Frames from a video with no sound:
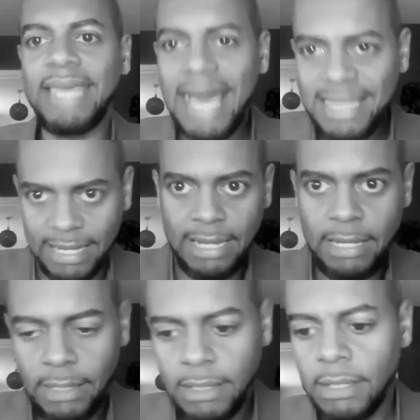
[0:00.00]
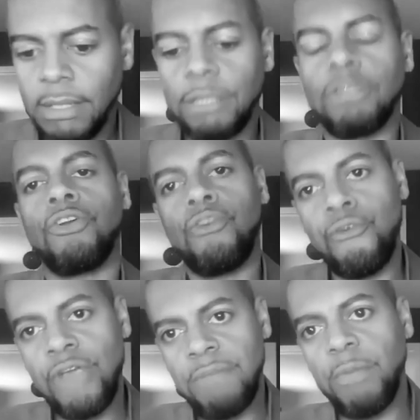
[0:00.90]
gather the
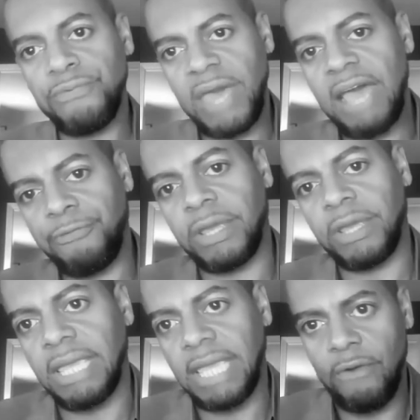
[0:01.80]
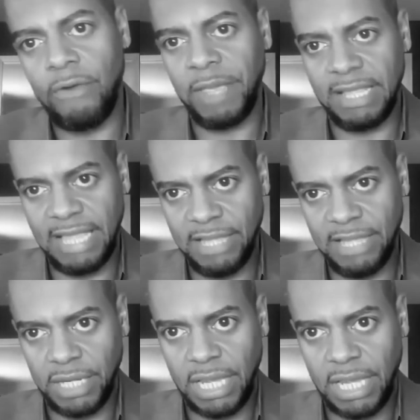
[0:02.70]
cream of African Caribbean
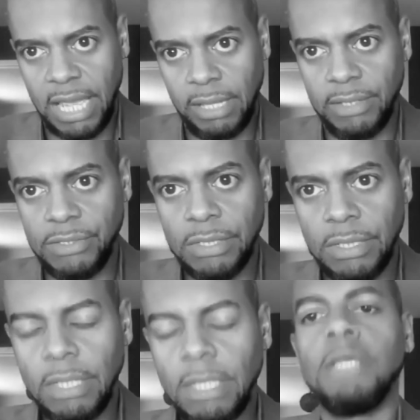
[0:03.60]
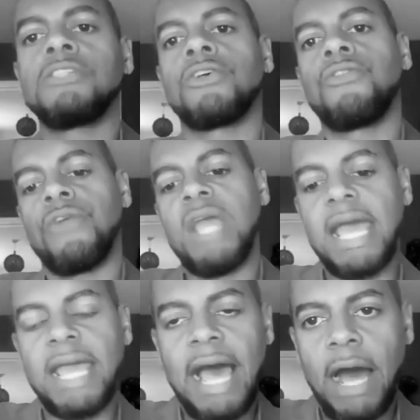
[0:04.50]
educators to
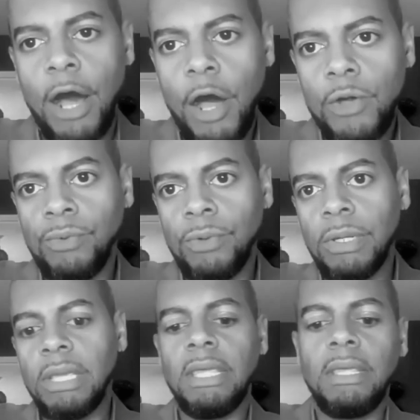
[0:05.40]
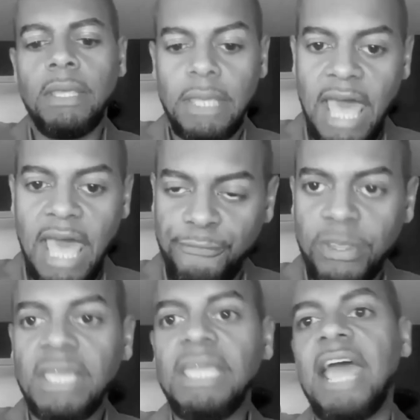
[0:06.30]
create our own
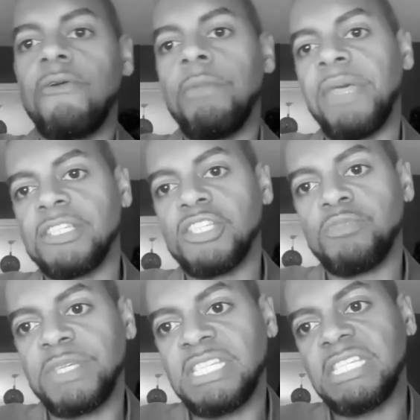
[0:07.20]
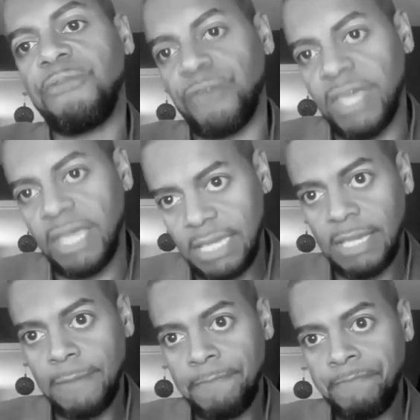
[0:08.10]
African Caribbean
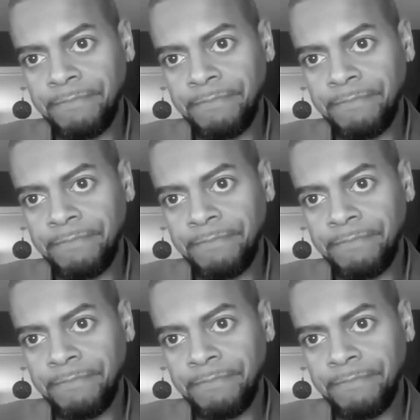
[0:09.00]
specific